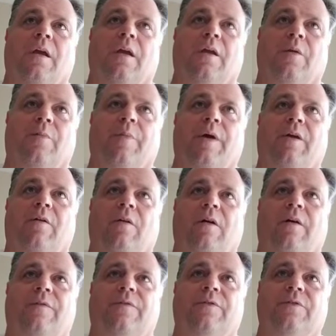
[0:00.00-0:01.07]
You're better
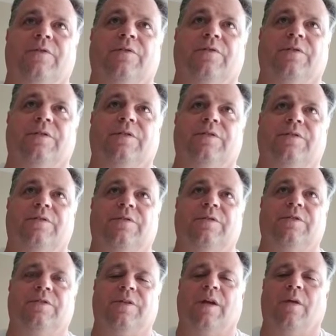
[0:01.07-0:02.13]
off to just
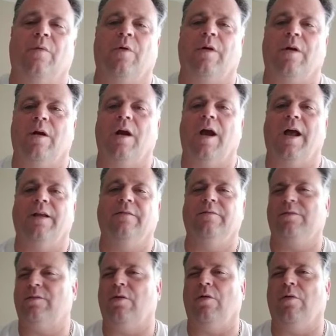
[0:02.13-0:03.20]
stay where you're at and
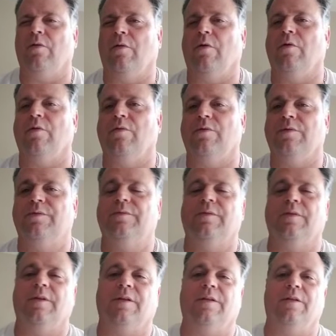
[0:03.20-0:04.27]
just call the locals
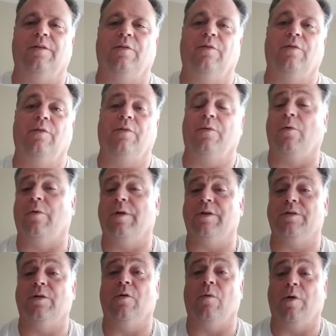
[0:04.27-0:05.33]
and let the local authorities
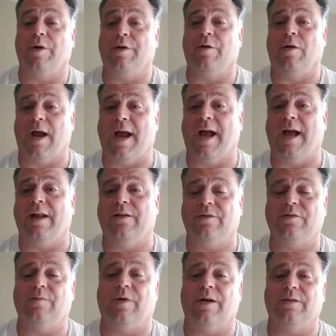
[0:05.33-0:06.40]
know where you're at and
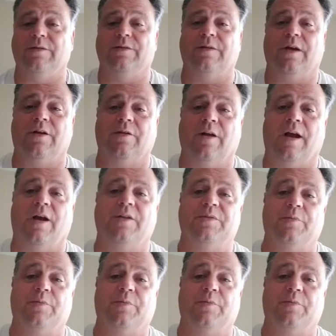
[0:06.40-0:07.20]
somebody's inside your house,